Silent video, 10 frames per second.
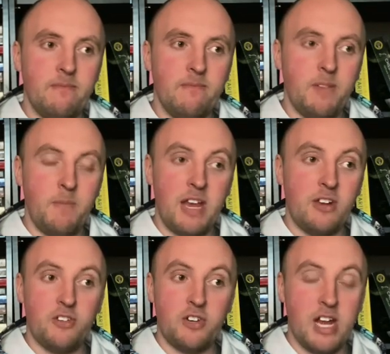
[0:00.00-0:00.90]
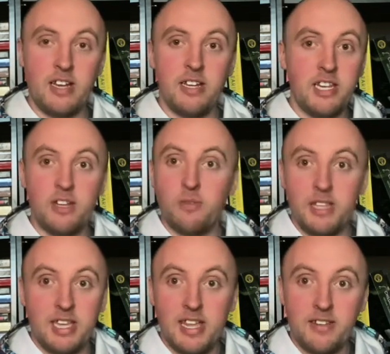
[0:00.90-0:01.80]
the parents trying to deal with
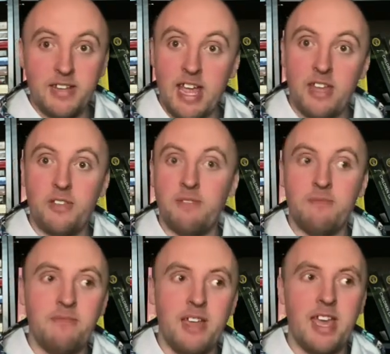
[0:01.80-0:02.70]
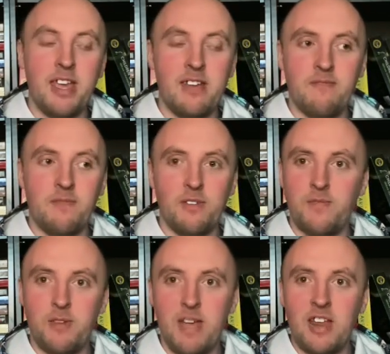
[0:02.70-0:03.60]
the kid's death and for a
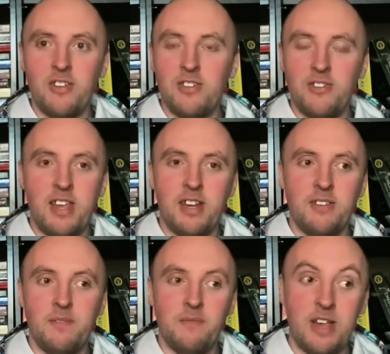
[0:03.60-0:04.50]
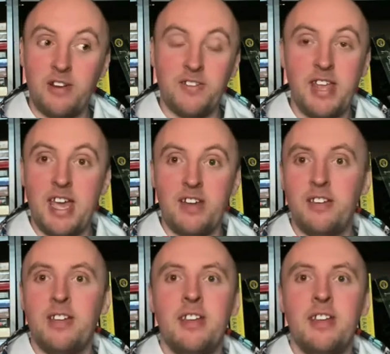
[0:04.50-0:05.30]
few pages, and it's very sad.